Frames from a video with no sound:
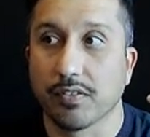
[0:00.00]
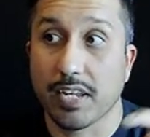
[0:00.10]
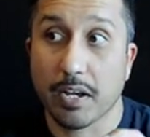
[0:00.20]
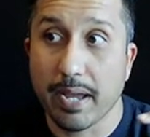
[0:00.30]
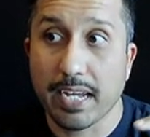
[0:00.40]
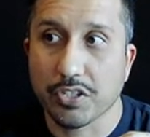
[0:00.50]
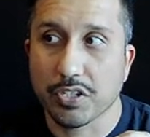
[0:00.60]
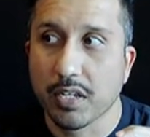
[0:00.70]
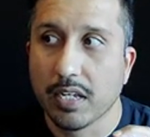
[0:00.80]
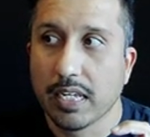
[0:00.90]
Now imagine
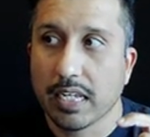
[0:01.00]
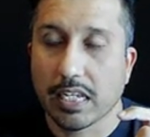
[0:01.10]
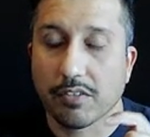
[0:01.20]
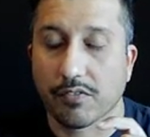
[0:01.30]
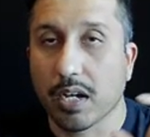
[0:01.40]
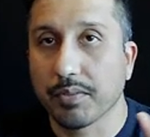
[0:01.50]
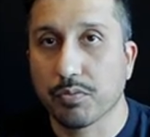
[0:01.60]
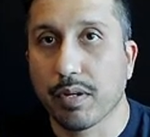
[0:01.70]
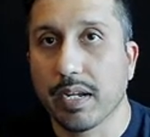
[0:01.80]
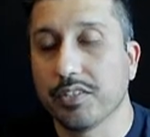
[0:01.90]
if Thomas
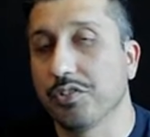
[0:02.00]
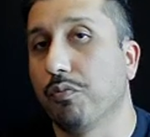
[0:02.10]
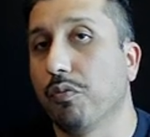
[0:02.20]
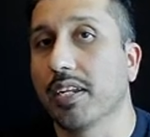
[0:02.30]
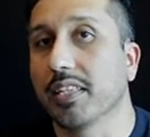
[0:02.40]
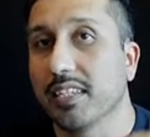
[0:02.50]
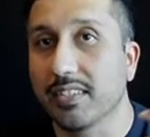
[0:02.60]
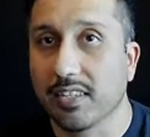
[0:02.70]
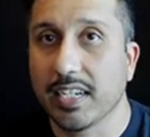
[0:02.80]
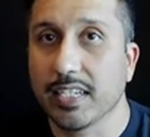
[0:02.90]
Bryant is running these
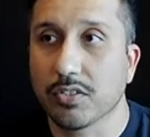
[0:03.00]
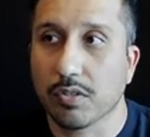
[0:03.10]
lanes,